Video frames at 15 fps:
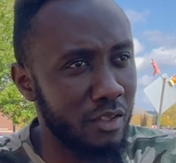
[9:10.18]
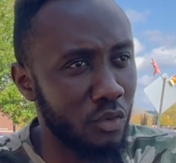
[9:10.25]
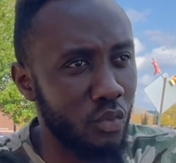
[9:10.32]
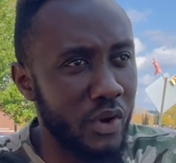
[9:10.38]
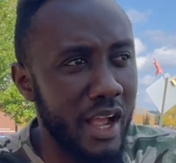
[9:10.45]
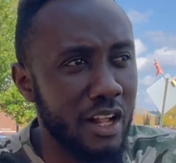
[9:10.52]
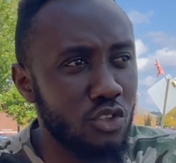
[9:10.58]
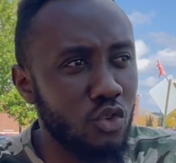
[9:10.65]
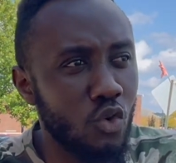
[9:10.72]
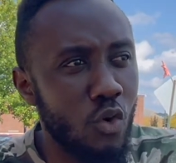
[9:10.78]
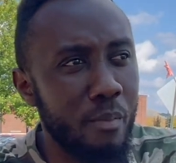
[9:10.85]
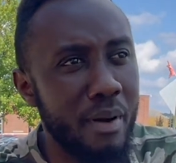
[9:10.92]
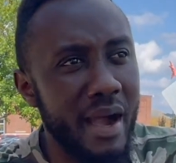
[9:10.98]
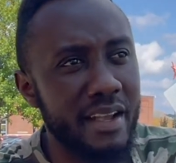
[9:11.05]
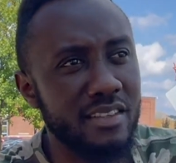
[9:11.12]
We had to go
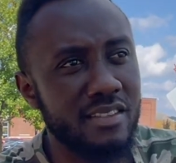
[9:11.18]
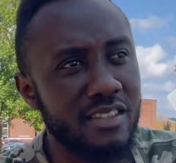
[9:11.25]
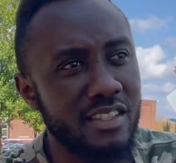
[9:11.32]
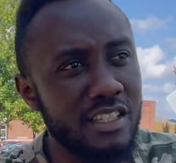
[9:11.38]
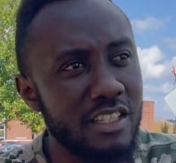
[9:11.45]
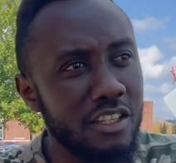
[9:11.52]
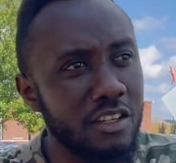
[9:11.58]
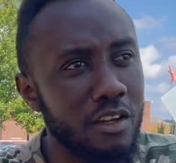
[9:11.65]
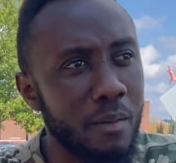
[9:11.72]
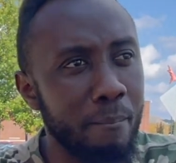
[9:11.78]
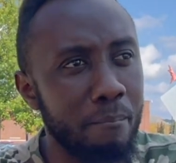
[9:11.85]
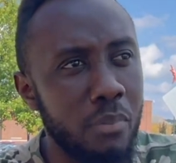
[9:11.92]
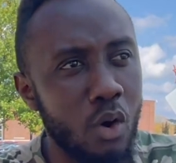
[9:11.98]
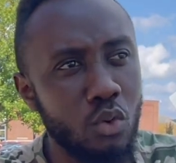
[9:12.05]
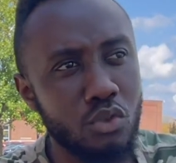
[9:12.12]
by sea in a
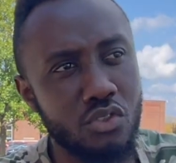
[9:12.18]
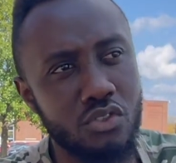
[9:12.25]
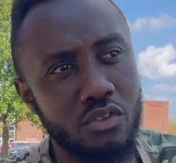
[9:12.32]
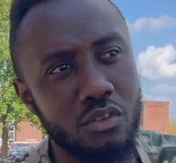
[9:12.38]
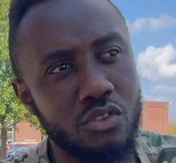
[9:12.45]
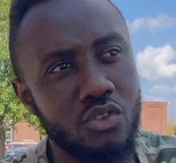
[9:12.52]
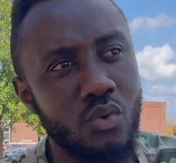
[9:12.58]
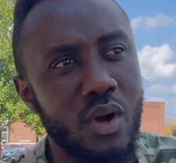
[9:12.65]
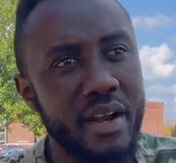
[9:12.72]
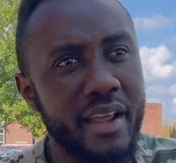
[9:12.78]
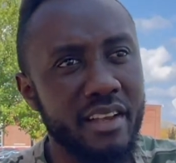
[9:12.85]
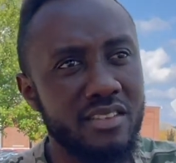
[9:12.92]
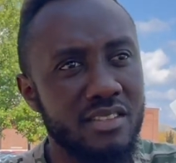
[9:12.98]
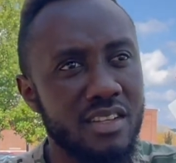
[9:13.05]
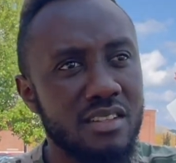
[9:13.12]
boat to an
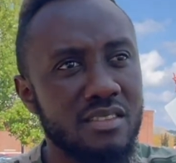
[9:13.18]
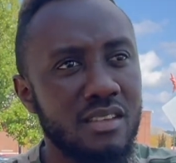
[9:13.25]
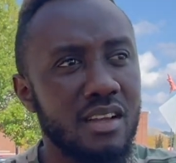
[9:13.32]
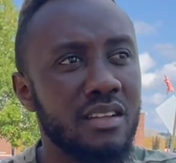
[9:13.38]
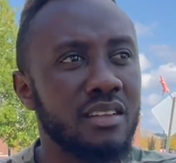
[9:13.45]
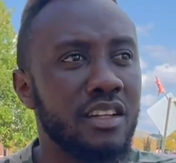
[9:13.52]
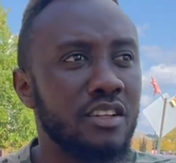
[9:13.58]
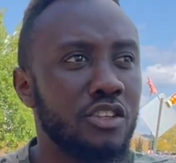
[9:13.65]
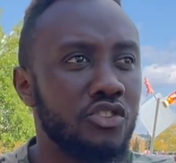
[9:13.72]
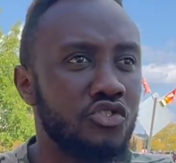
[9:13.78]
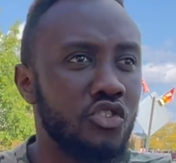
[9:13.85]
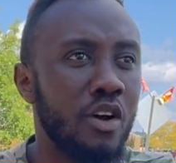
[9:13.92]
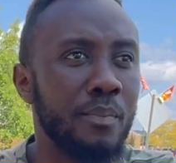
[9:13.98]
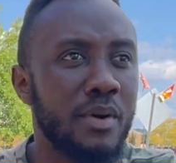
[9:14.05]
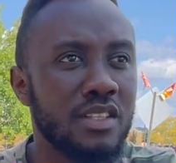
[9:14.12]
extent, and then they
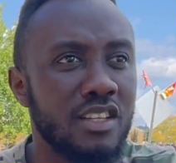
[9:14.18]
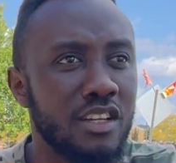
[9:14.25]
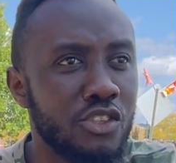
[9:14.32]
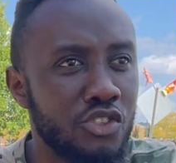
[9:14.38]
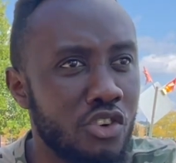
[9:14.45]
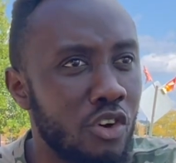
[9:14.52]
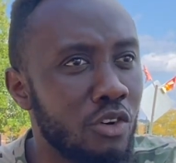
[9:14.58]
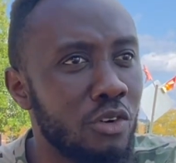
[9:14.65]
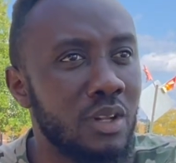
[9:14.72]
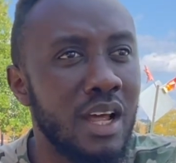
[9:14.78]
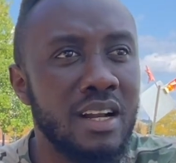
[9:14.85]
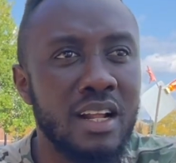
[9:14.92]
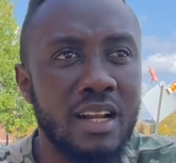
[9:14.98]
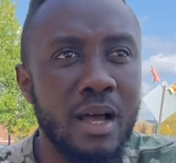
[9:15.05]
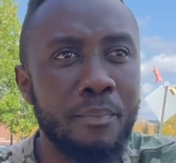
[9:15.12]
drop us at the jungle,
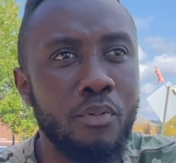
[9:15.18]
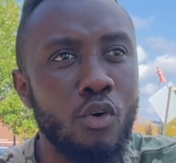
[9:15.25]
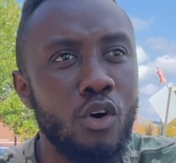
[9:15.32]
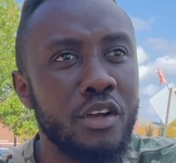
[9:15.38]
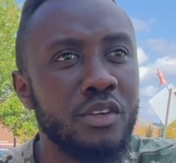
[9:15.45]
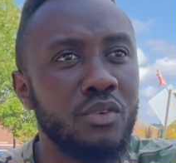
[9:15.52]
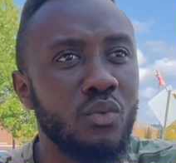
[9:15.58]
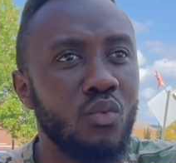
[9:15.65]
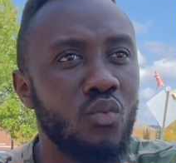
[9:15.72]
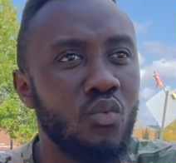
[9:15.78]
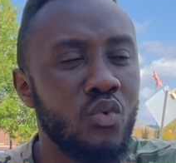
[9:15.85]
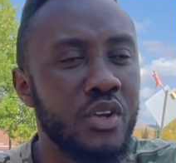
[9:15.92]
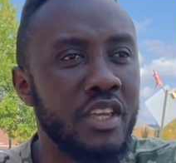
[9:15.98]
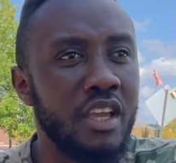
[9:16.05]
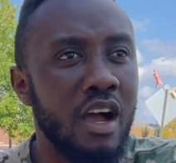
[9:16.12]
and at that point
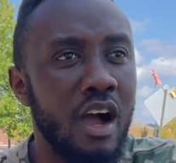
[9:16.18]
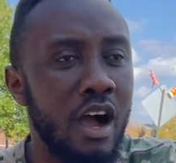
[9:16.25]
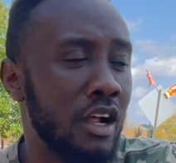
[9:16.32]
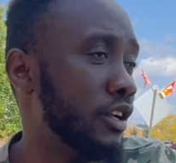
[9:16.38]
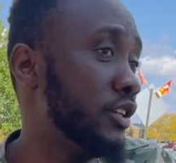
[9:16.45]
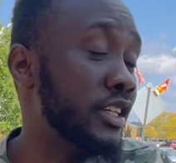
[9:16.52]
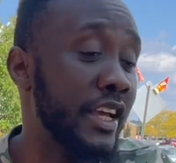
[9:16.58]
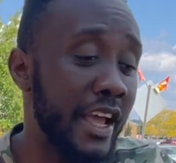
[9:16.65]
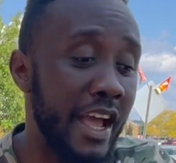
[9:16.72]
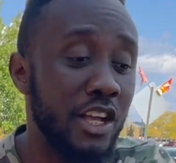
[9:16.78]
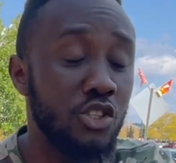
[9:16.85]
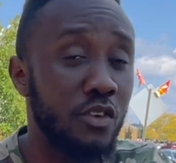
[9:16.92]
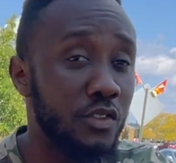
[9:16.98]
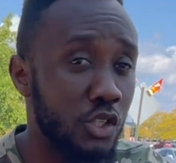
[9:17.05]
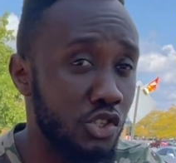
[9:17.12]
we are at the
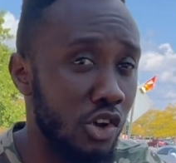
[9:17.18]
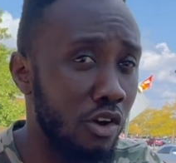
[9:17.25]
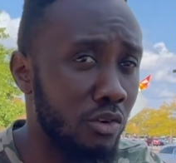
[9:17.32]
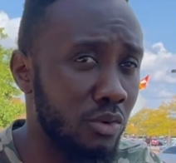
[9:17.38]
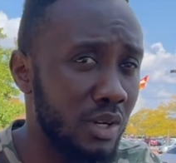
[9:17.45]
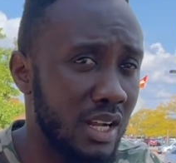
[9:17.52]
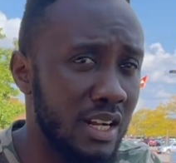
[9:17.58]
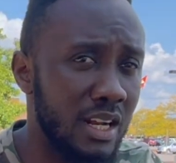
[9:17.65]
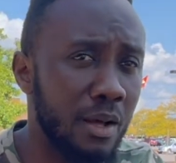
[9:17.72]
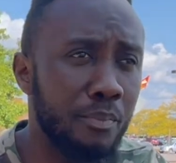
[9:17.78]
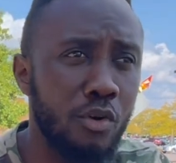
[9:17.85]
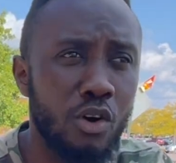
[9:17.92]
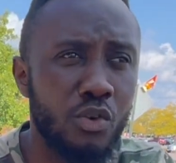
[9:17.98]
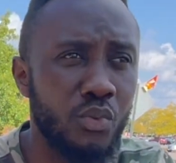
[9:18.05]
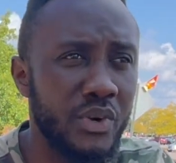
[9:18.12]
edge of the jungle, and at that
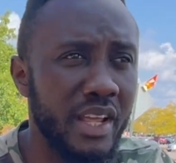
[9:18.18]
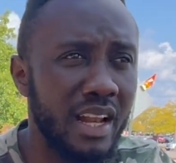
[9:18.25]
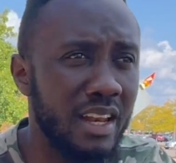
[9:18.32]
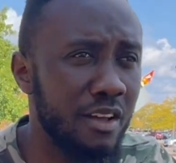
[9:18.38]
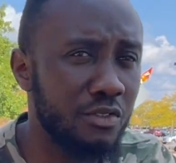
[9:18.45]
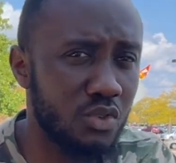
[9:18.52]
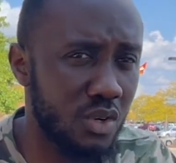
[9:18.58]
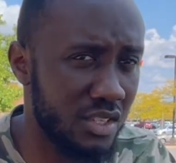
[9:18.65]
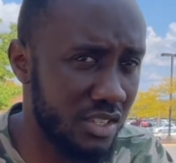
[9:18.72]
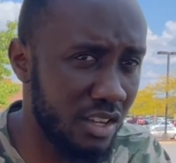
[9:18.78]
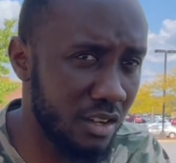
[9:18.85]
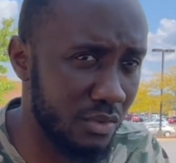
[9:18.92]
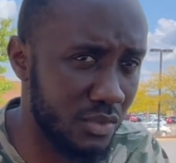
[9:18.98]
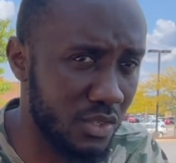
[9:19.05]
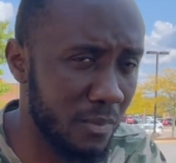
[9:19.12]
point we are left to
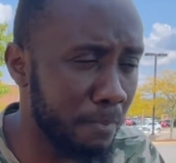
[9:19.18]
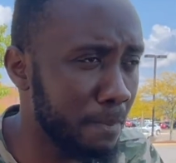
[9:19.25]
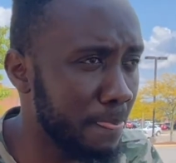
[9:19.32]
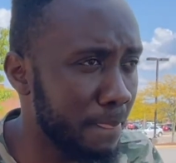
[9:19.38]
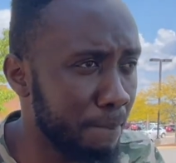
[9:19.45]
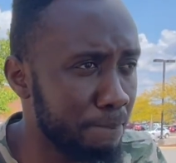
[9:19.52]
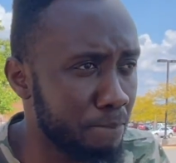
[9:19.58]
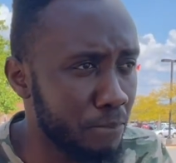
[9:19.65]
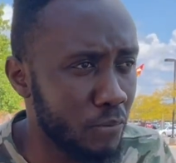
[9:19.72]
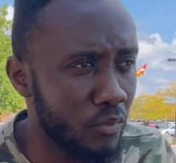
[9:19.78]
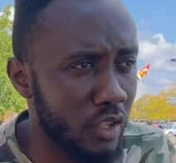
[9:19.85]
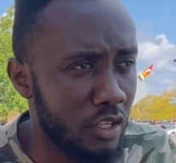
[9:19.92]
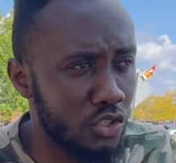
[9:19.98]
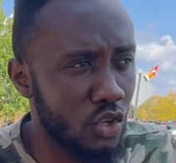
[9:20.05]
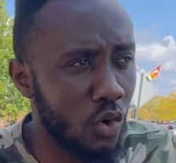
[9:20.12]
ourselves.
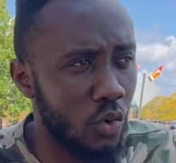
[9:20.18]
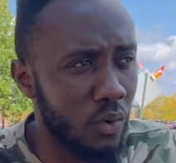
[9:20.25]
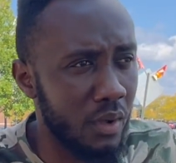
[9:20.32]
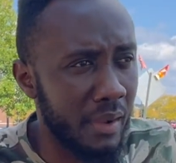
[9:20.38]
So